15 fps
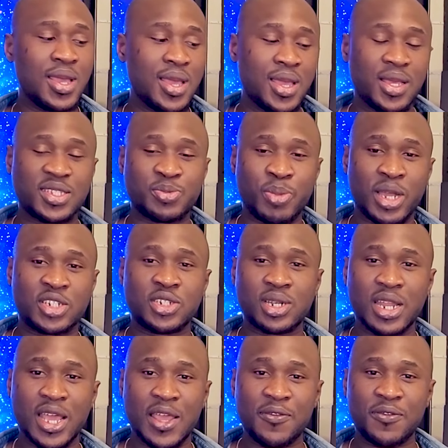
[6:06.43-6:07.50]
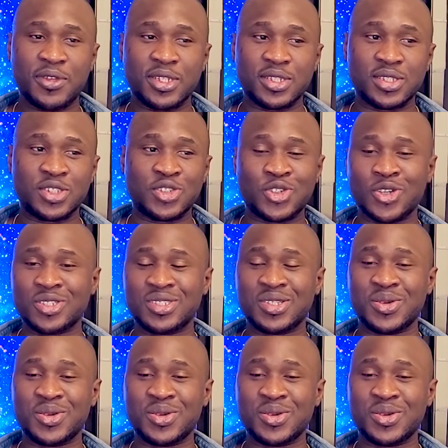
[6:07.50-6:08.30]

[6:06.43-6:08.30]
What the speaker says: its battery life is just